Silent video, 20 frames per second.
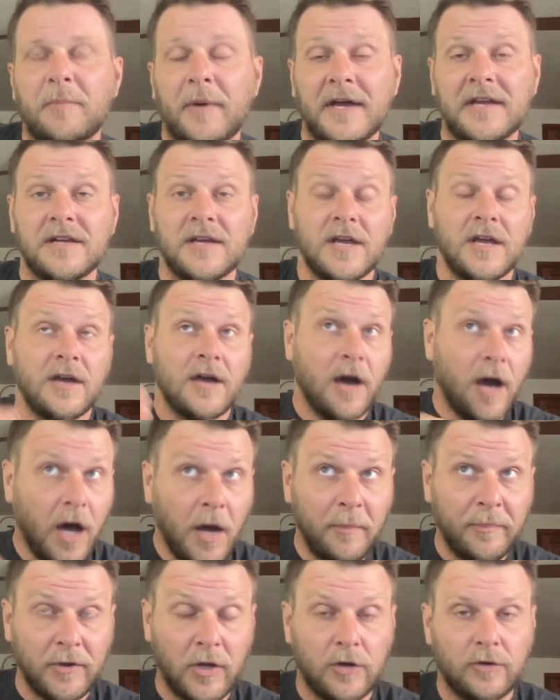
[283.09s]
But
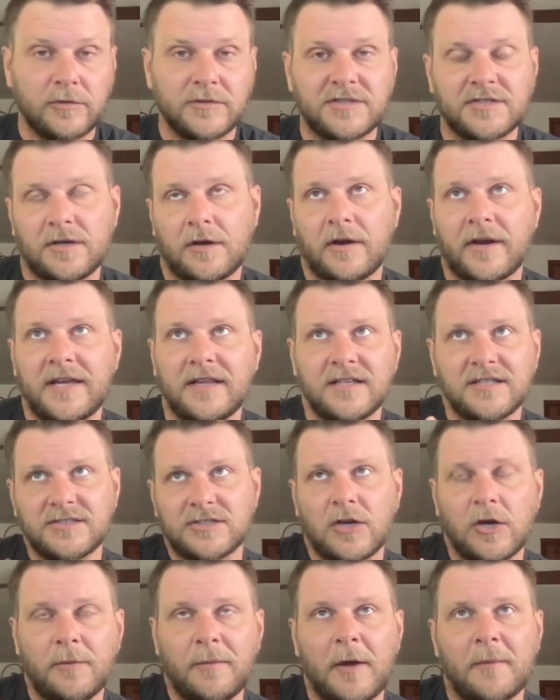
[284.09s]
uploads, all right, let's
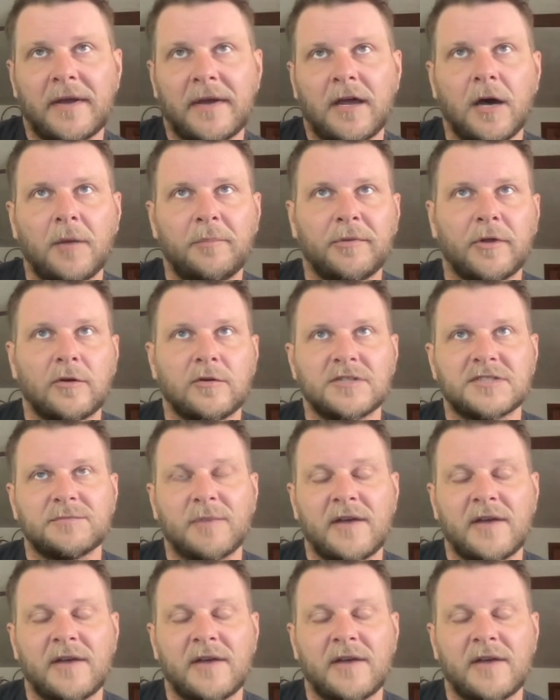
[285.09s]
talk about my uploads.